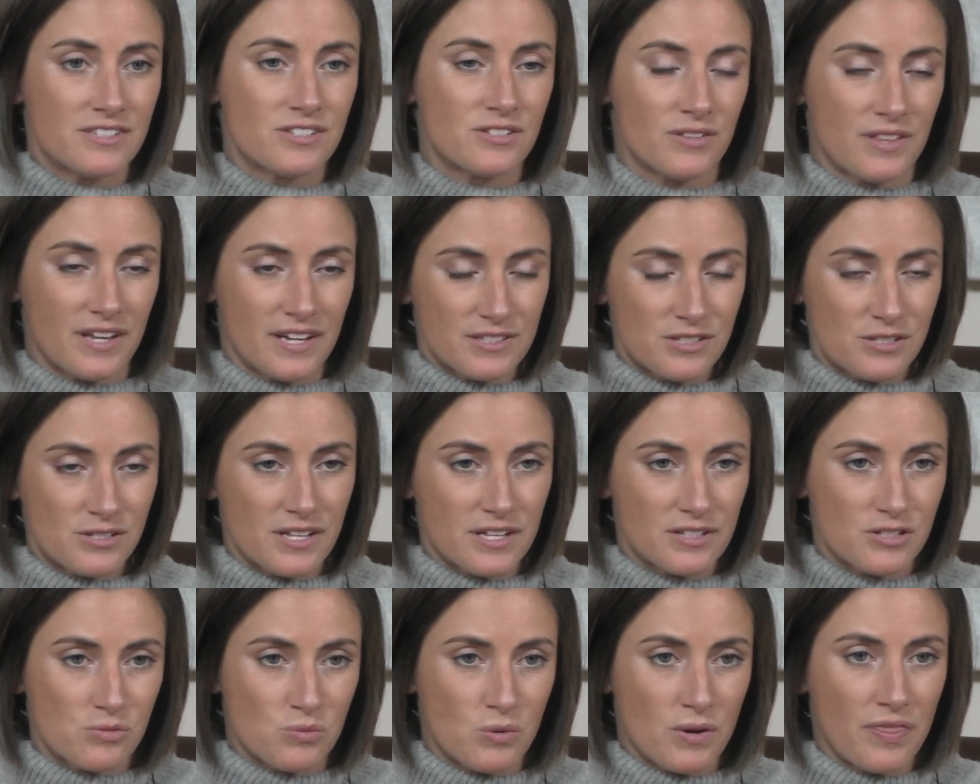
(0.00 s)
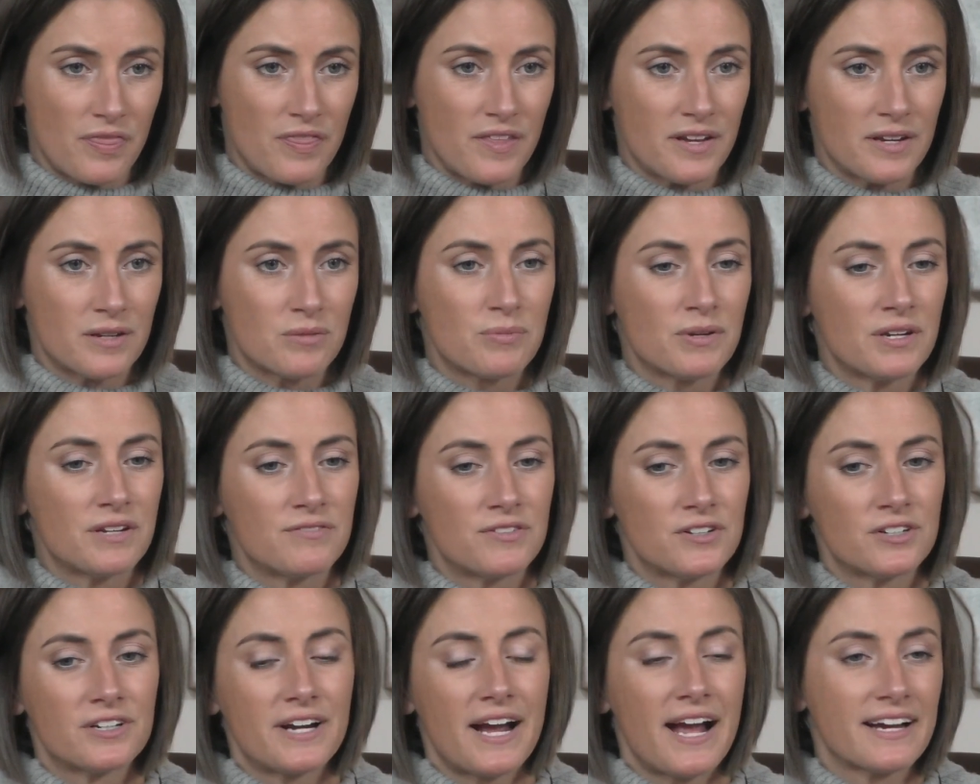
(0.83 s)
So that's one thing. But
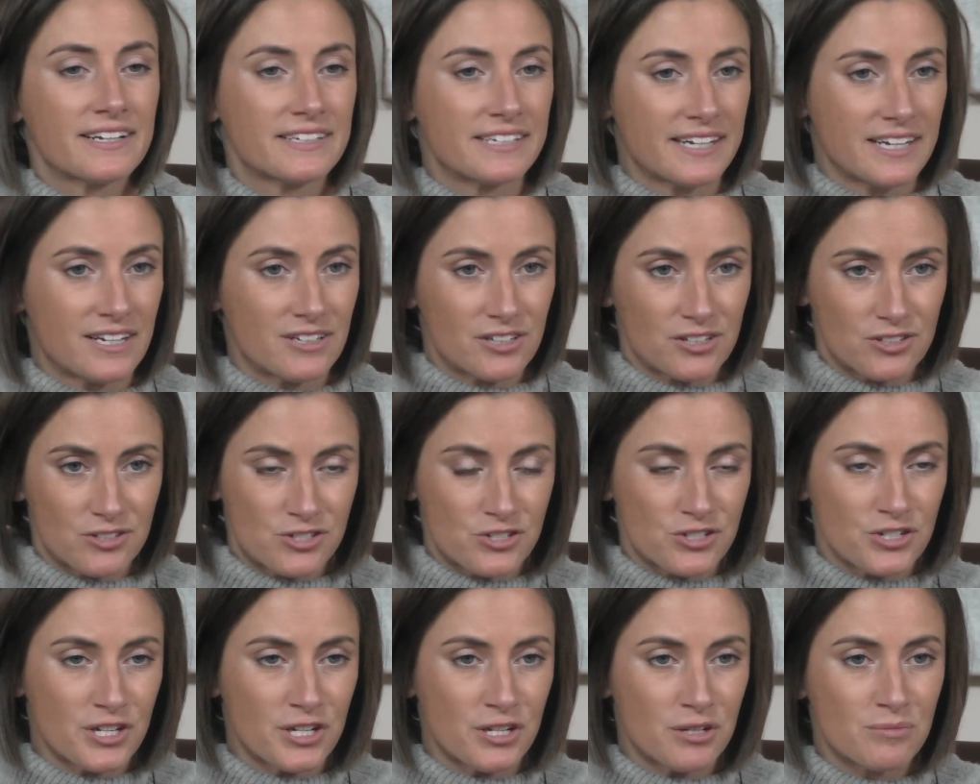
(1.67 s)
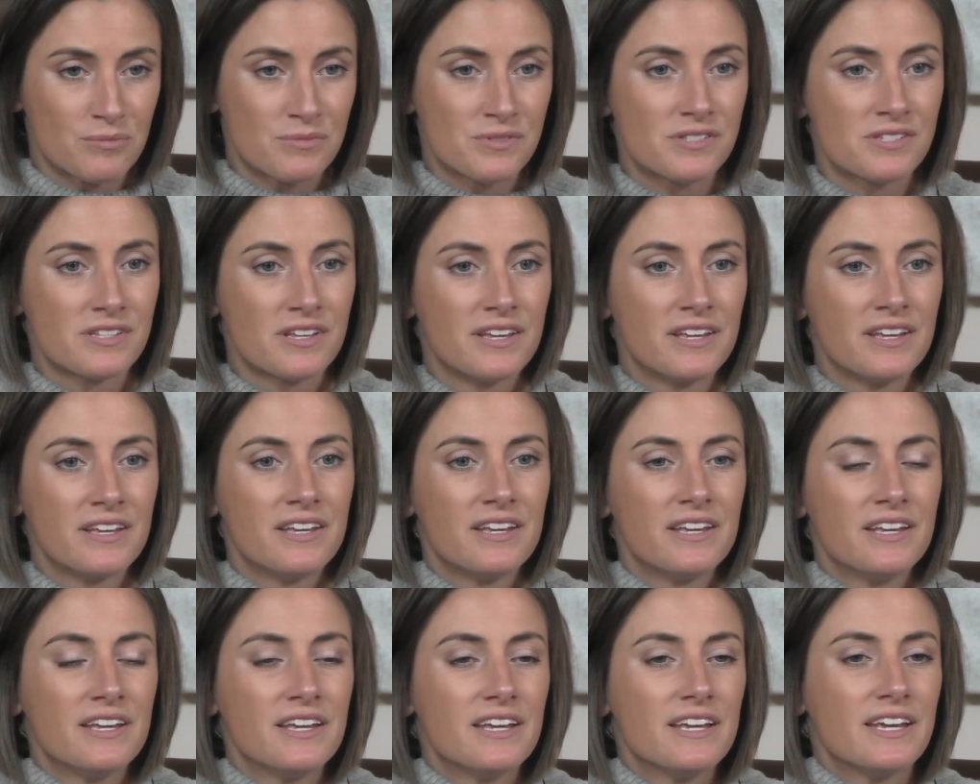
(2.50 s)
if you're acting out your dreams
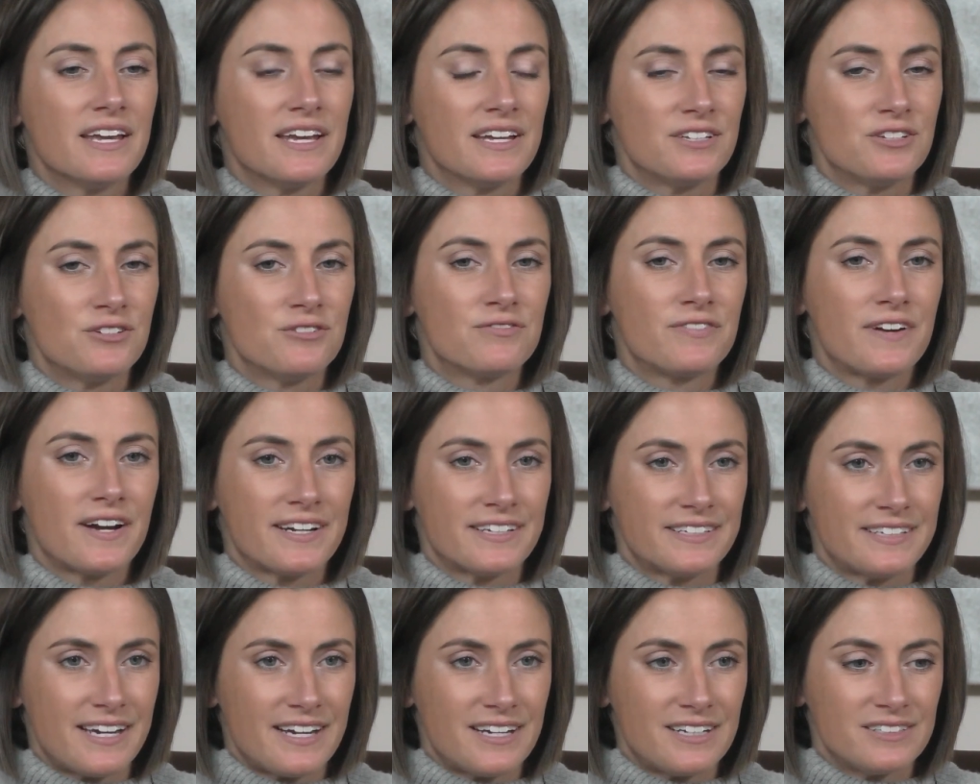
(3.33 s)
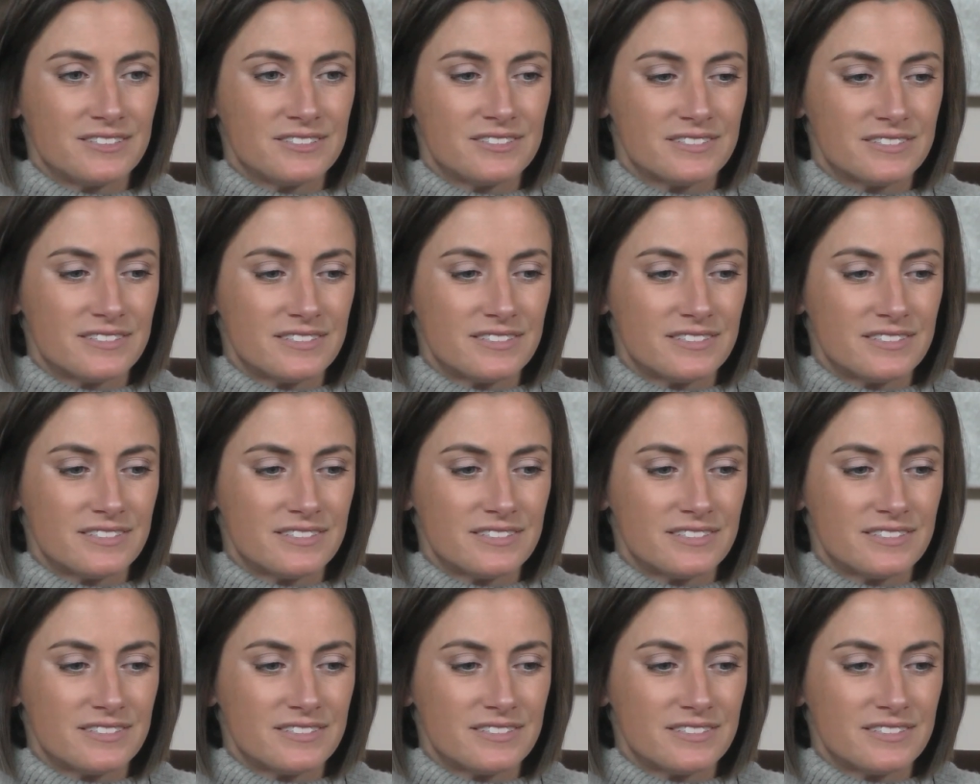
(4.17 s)
and you find out